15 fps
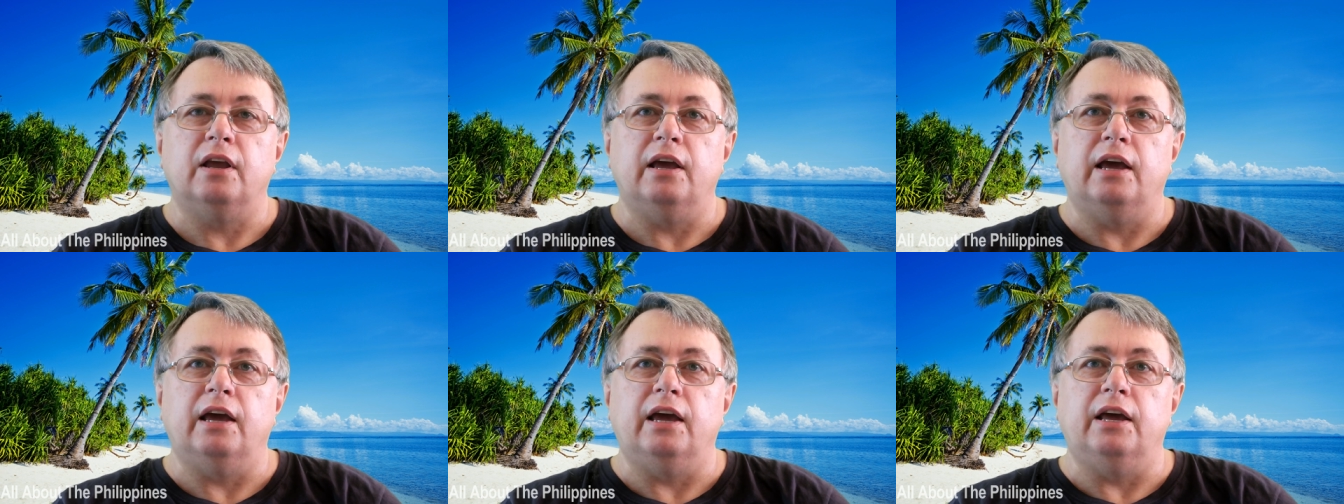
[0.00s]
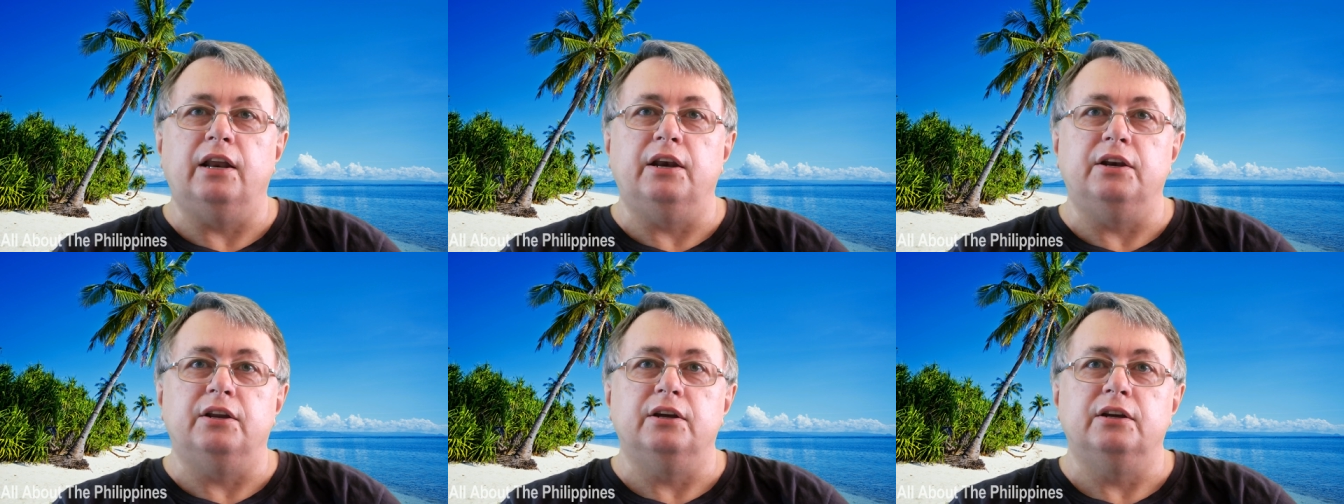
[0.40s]

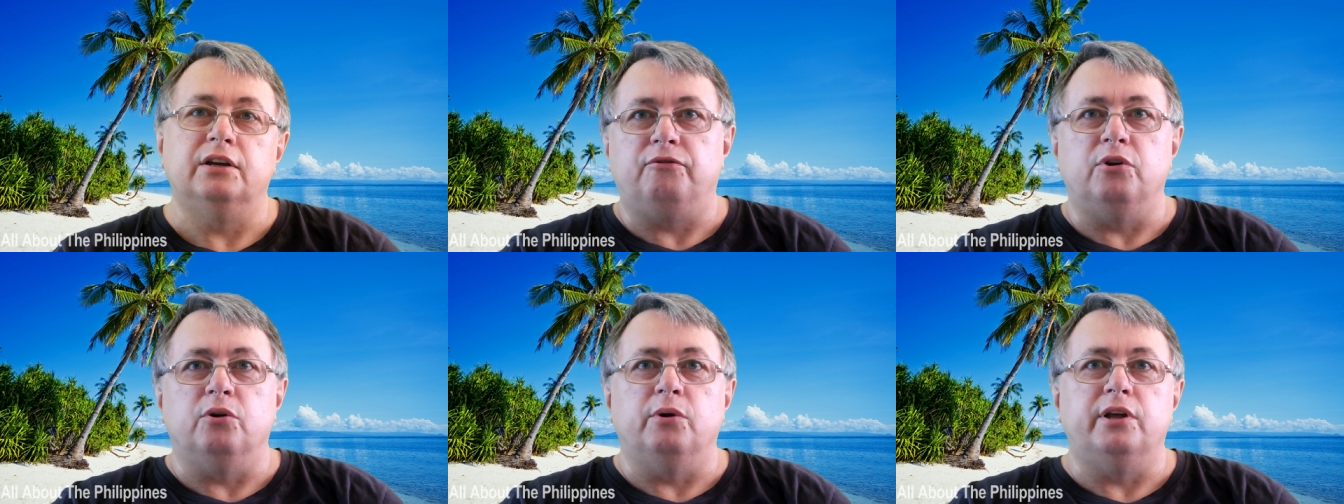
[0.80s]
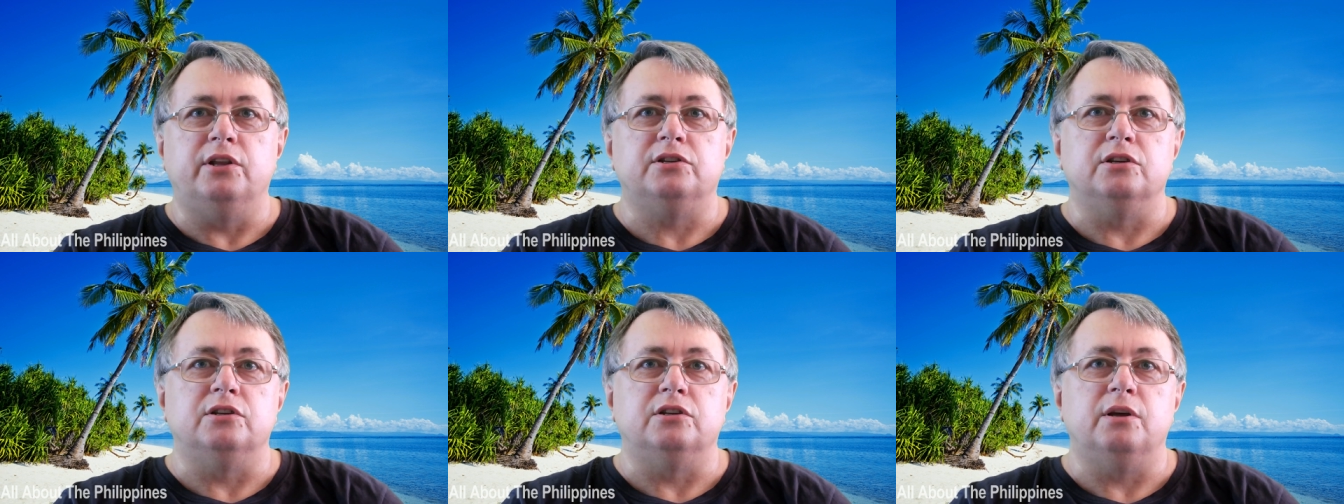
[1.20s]
And a few
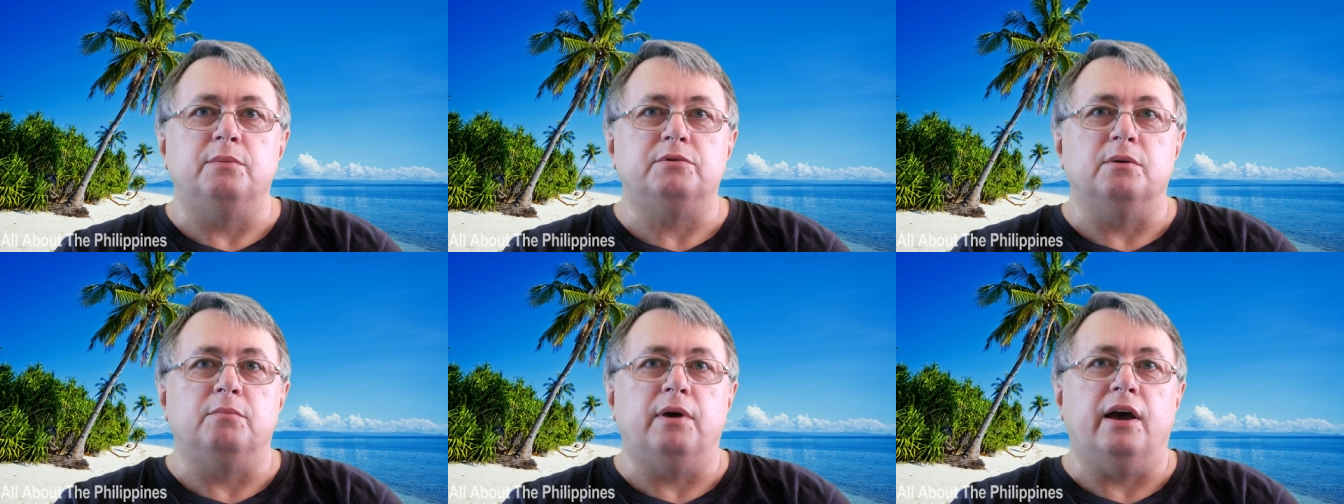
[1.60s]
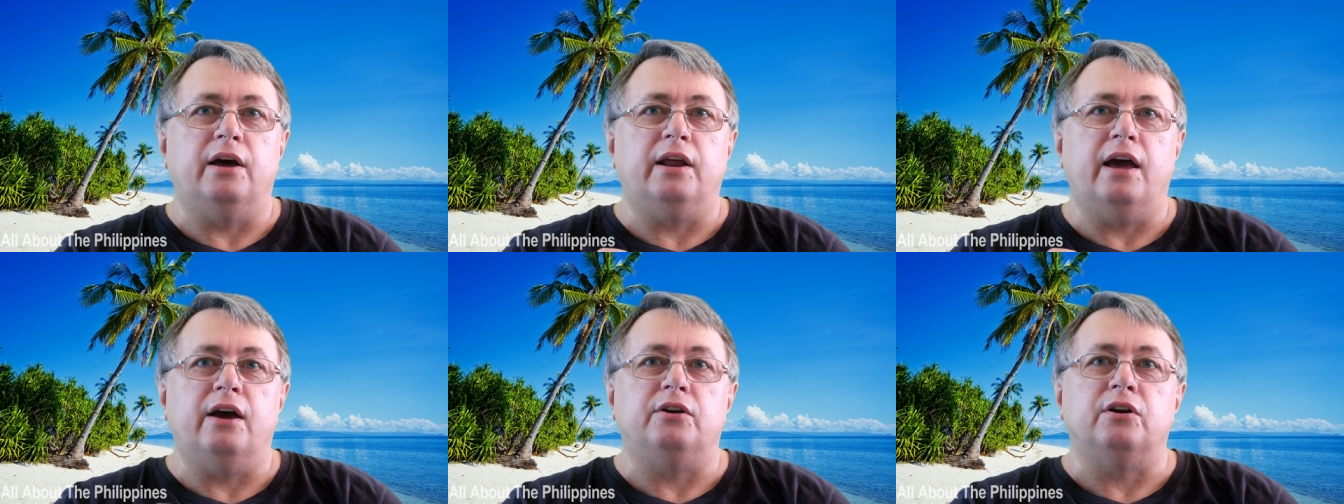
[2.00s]
hints and tips
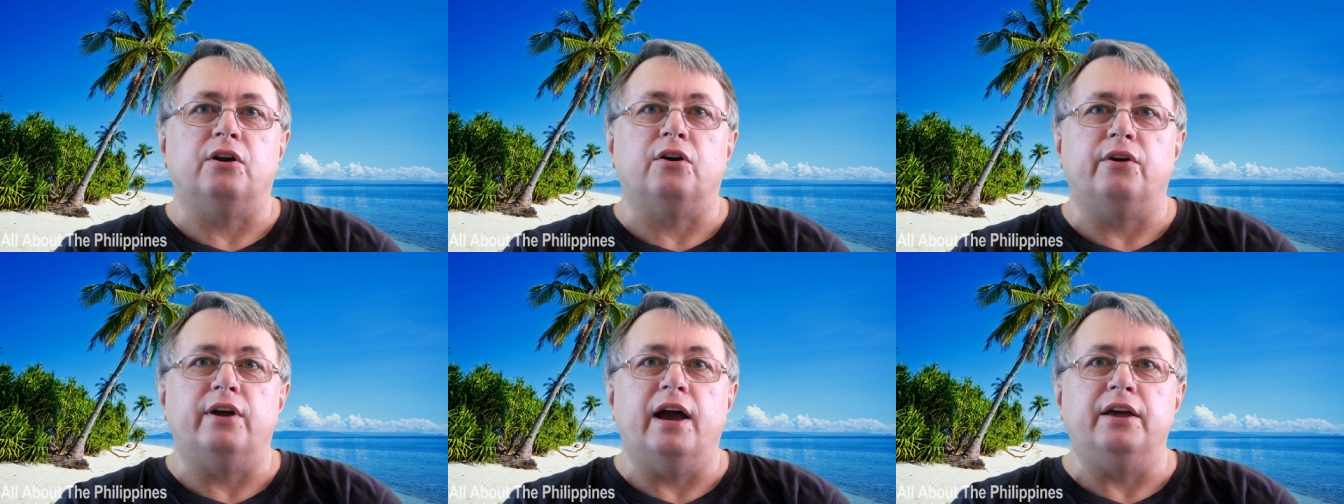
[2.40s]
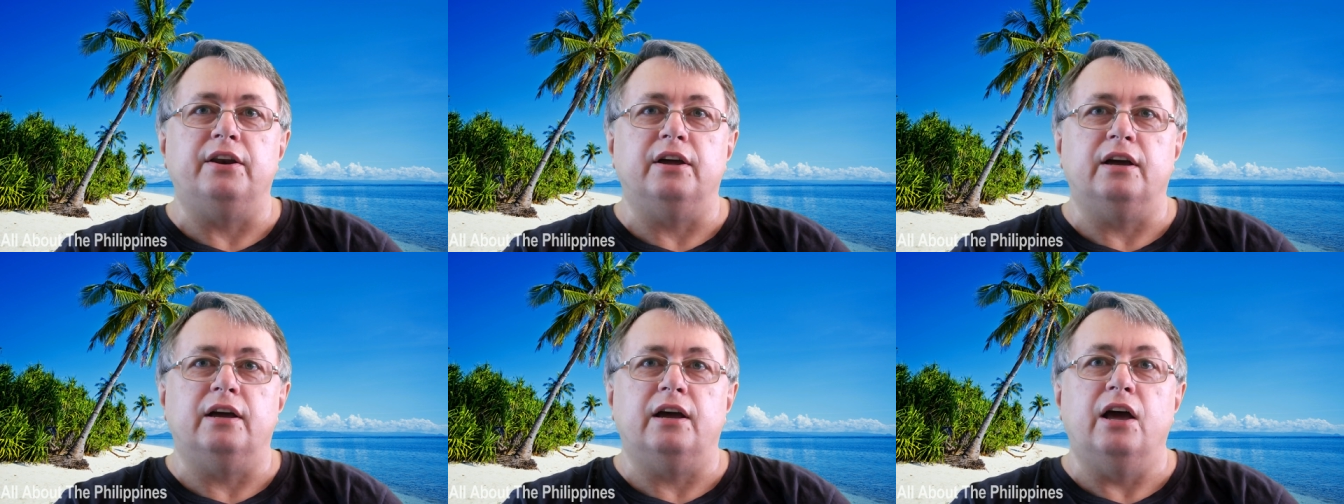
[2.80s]
about how to
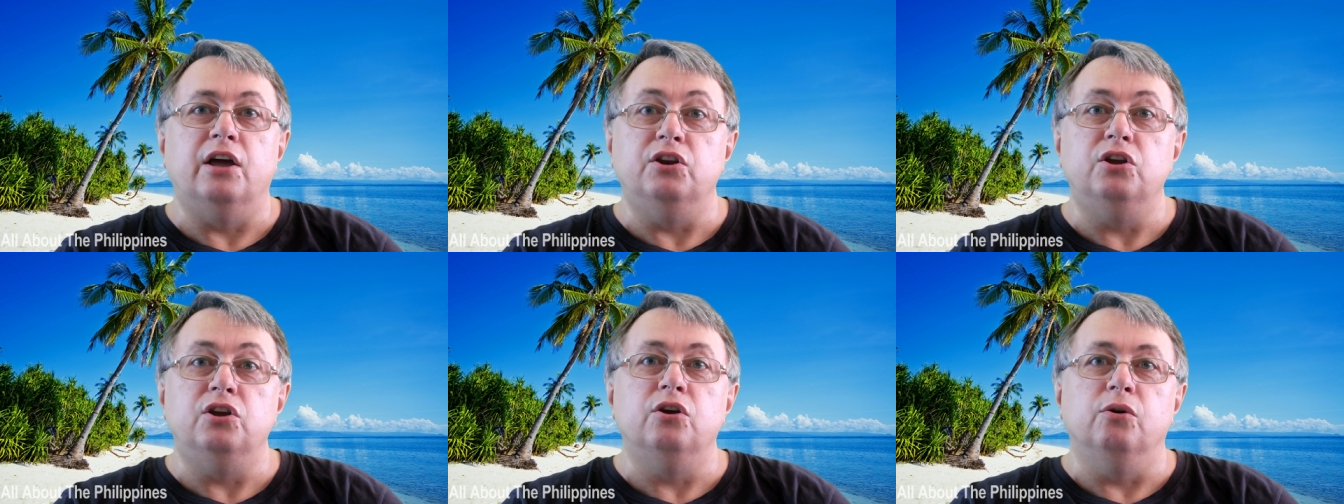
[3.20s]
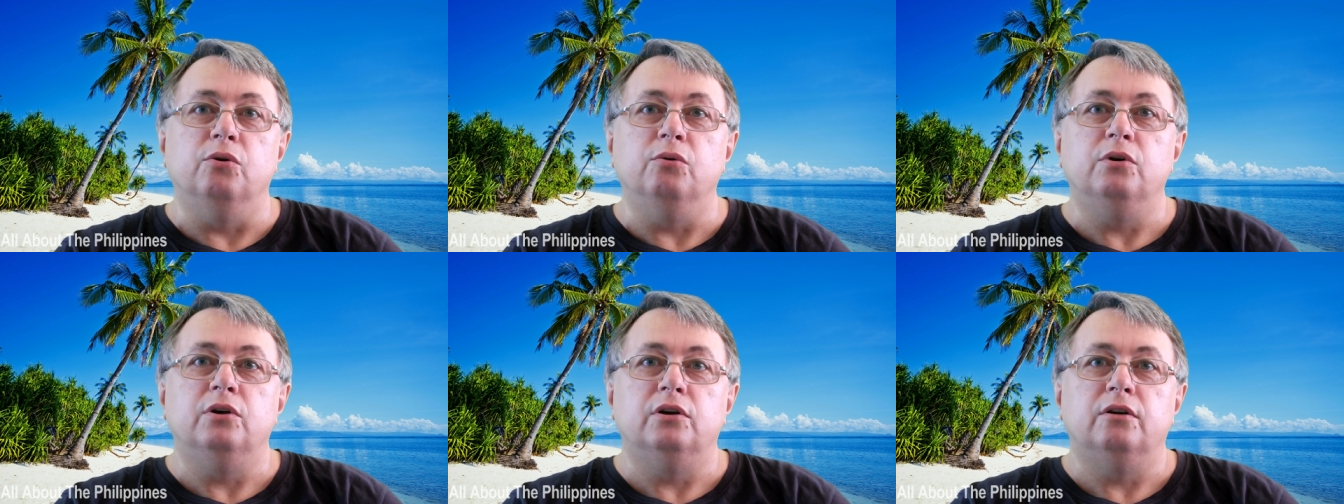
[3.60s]
create a
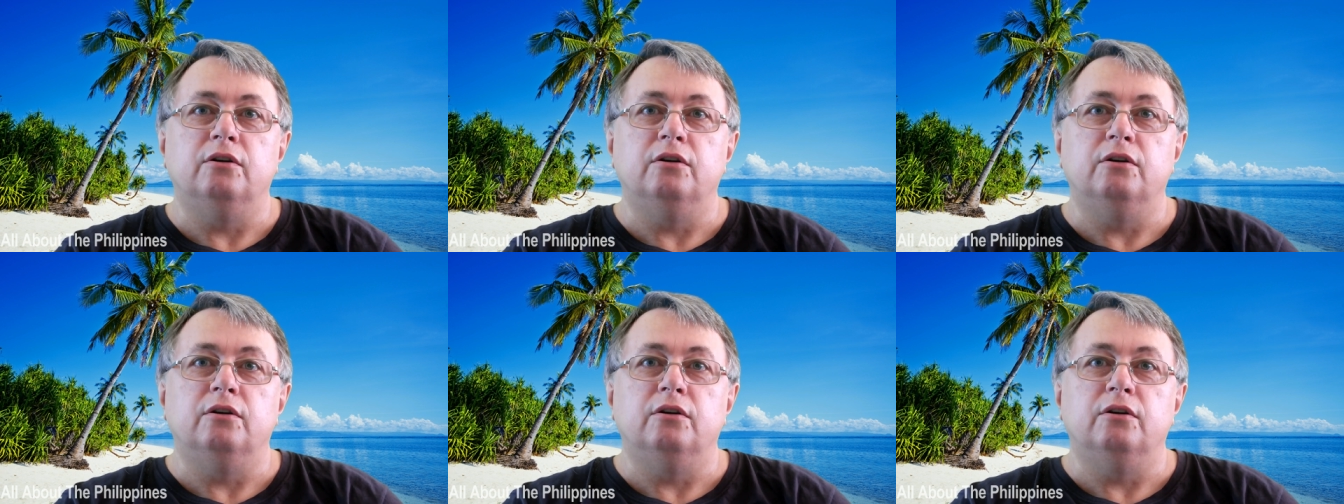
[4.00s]
new